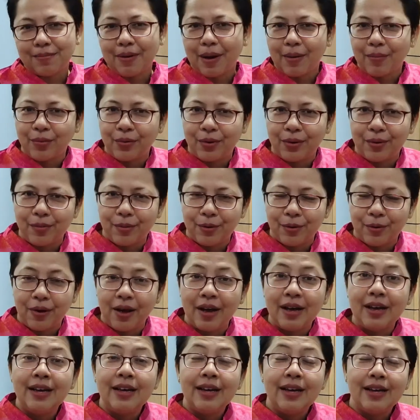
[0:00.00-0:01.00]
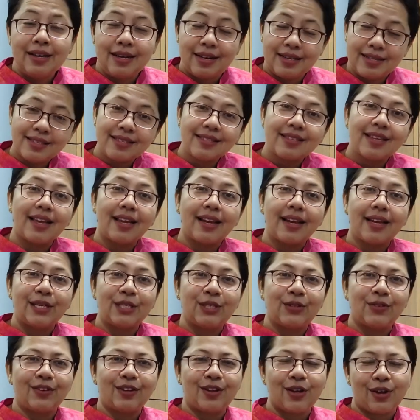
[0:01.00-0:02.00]
Papori Barooah. This is
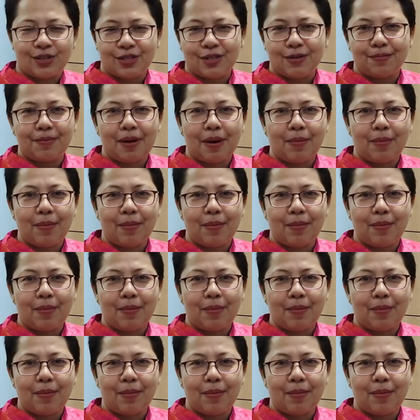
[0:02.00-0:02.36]
English with Dr.